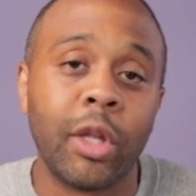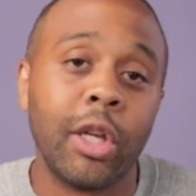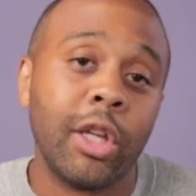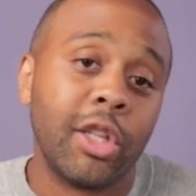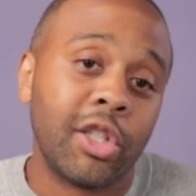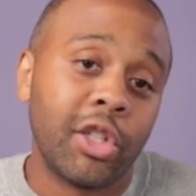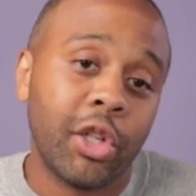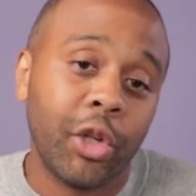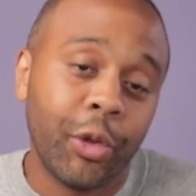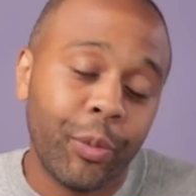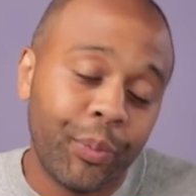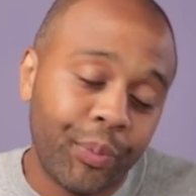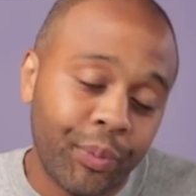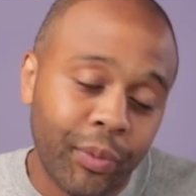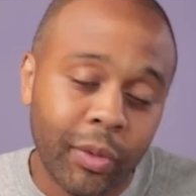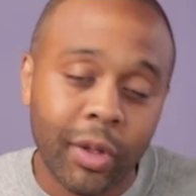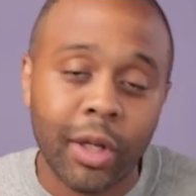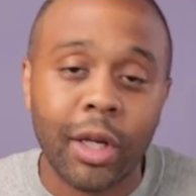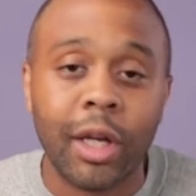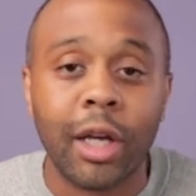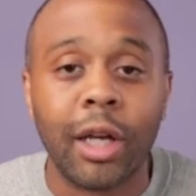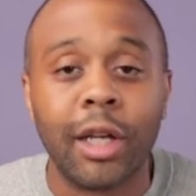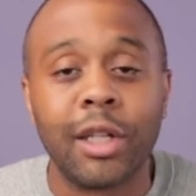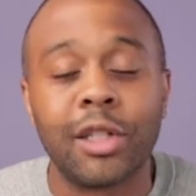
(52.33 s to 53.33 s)
So
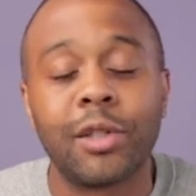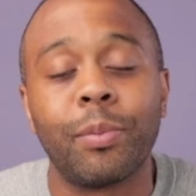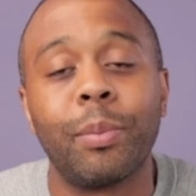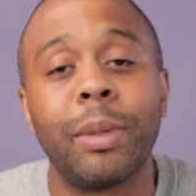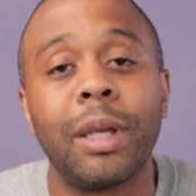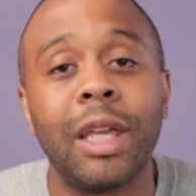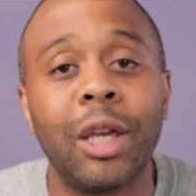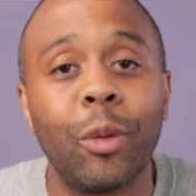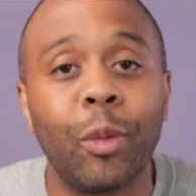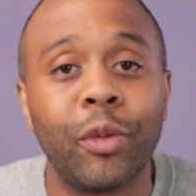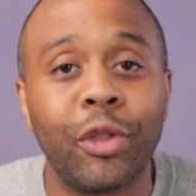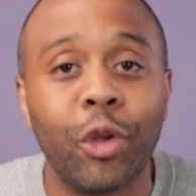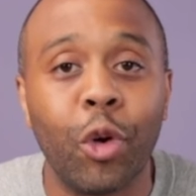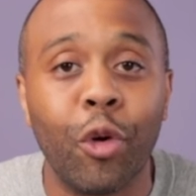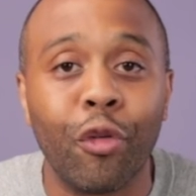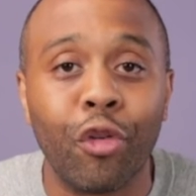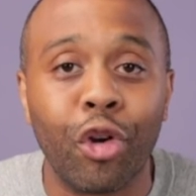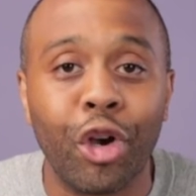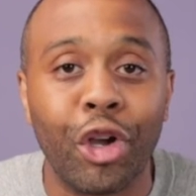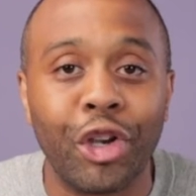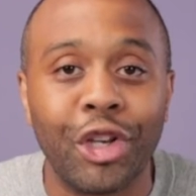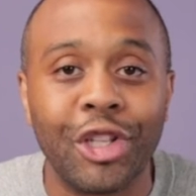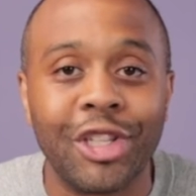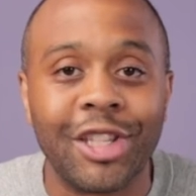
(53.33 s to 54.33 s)
let's begin with the
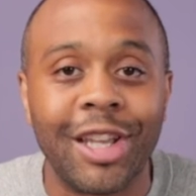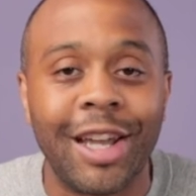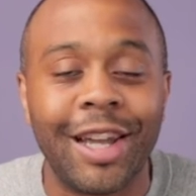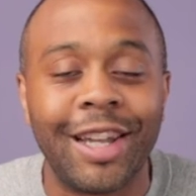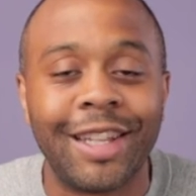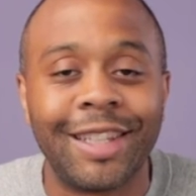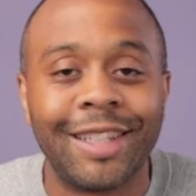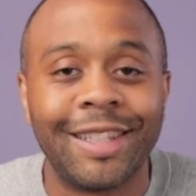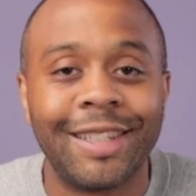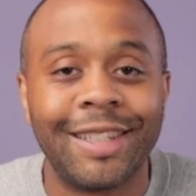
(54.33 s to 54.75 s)
overall design.